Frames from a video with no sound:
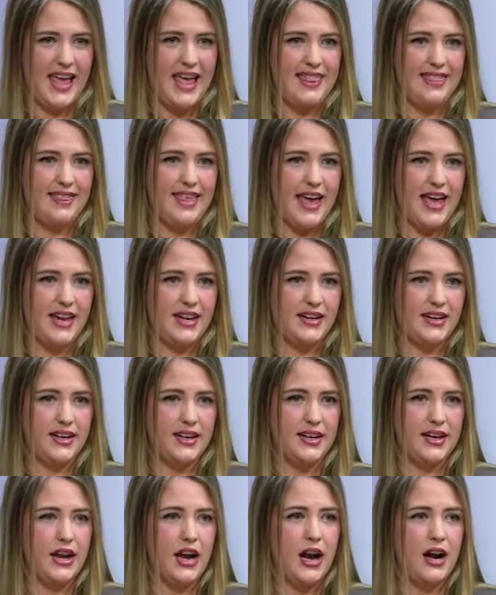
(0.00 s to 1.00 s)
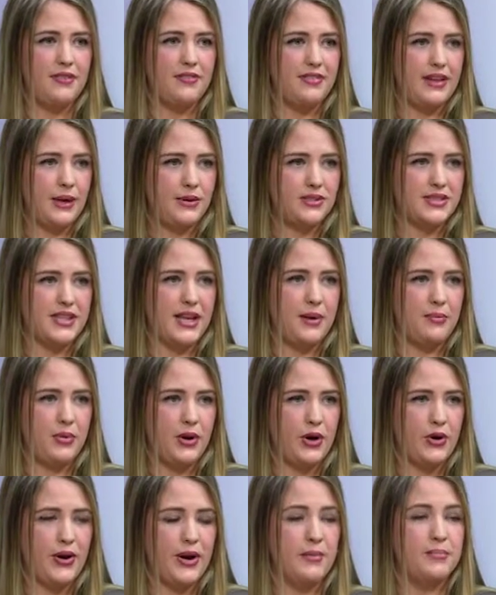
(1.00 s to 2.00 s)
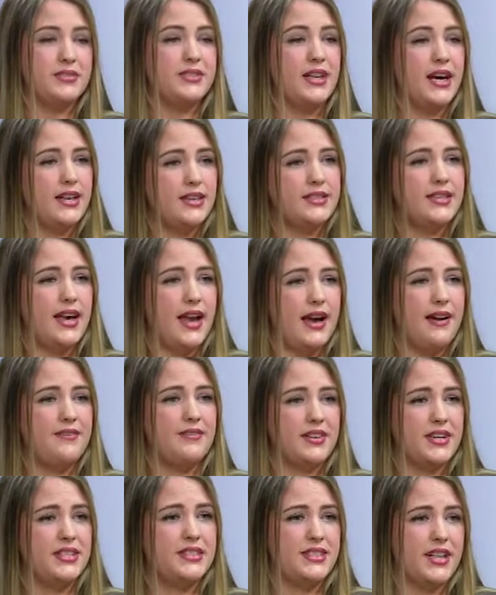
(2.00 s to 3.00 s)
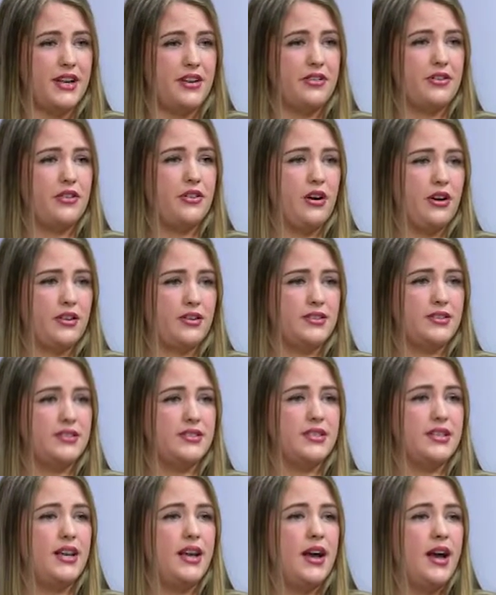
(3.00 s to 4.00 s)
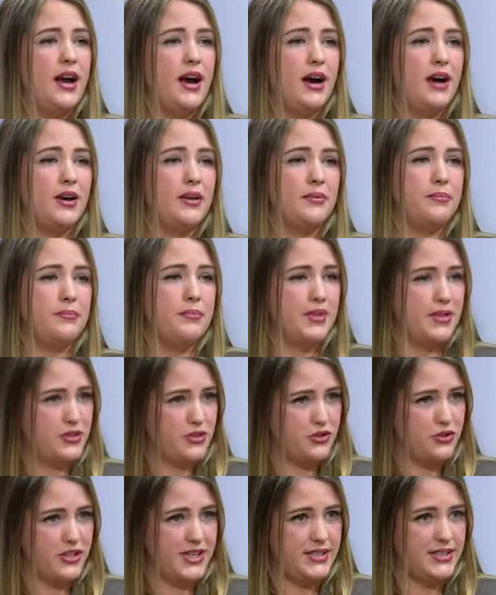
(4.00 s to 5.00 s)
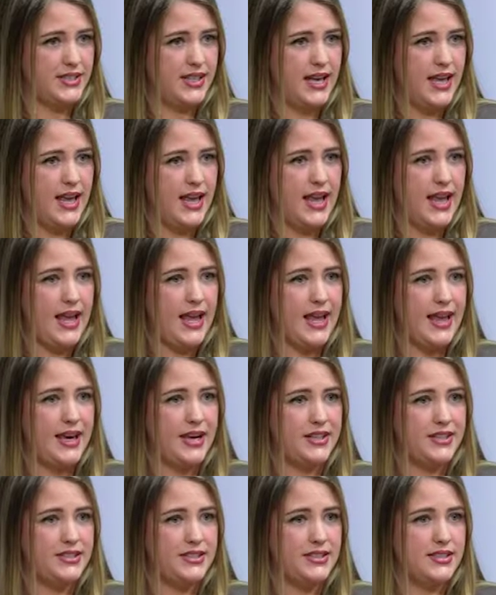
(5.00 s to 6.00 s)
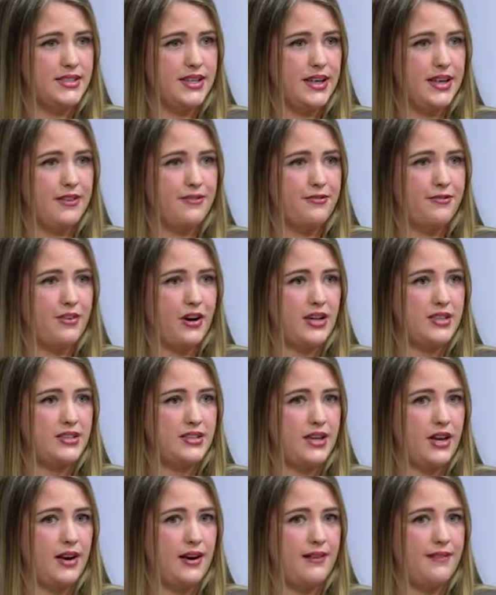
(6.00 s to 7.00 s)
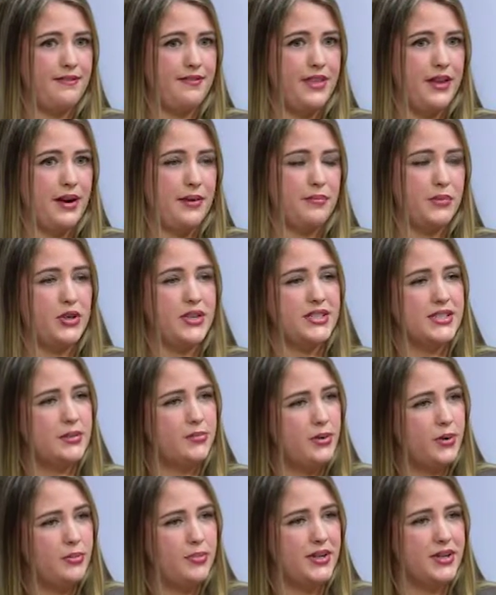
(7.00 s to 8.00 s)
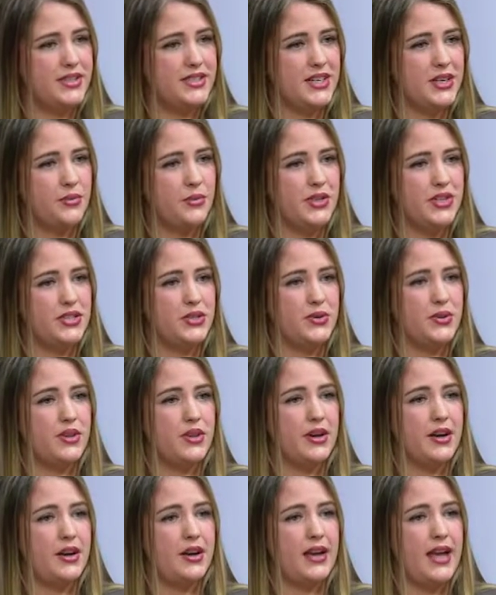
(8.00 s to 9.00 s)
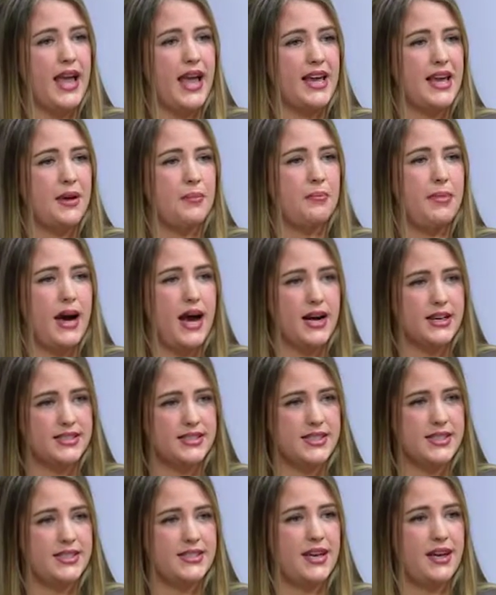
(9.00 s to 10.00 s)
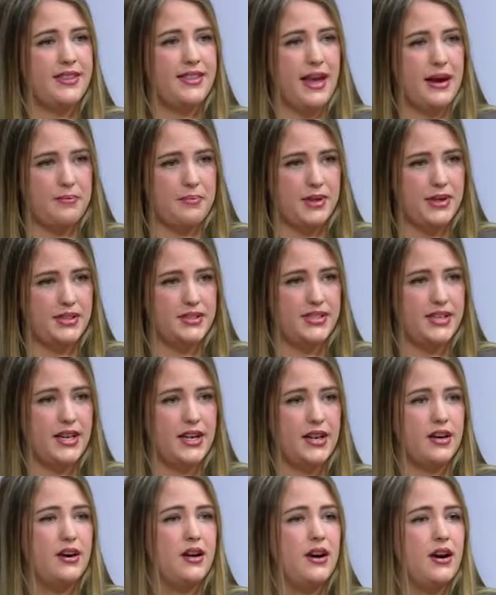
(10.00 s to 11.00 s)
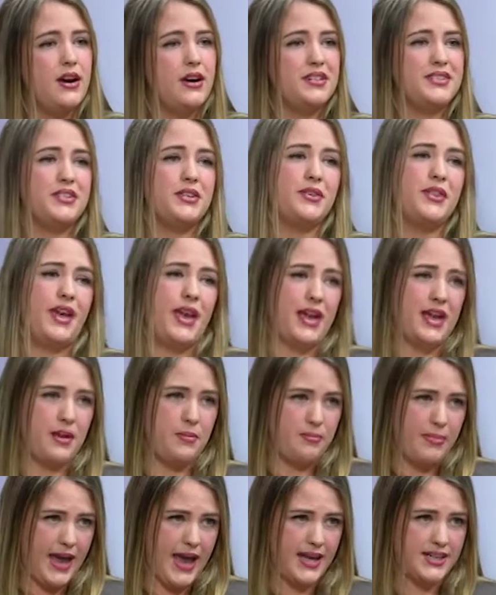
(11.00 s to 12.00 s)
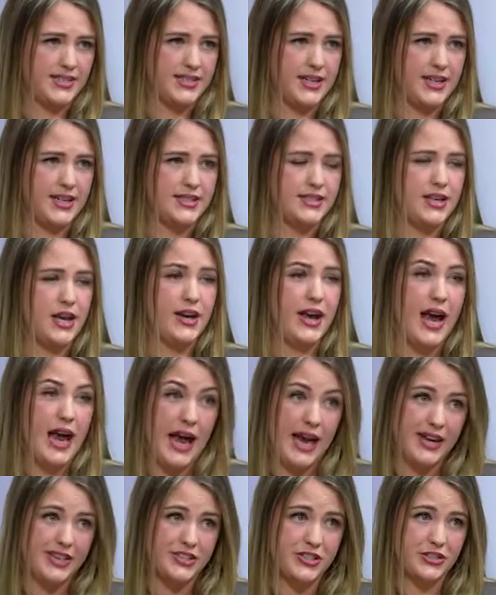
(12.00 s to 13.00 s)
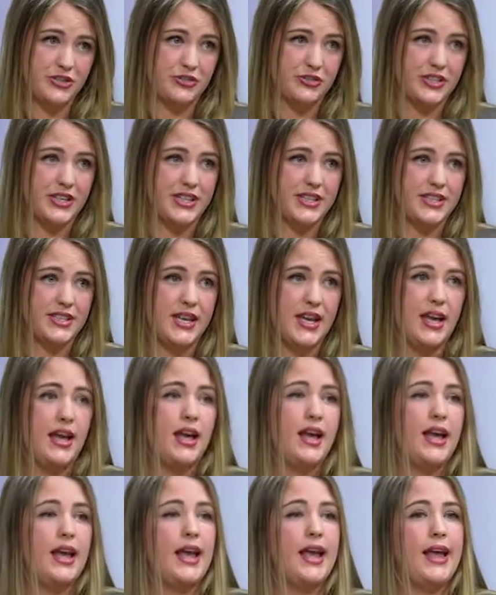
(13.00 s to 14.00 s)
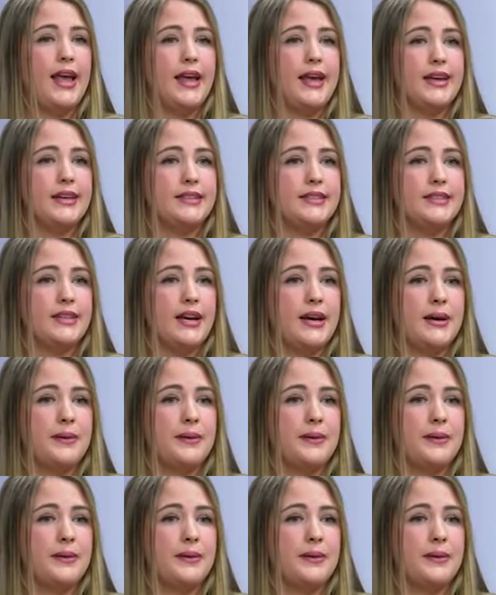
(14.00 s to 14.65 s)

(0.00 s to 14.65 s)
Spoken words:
And then our Flowerscape program does have container gardens on Mill Street And in front of the municipal building, we do the hanging boxes on that building, also the hanging baskets on High Street and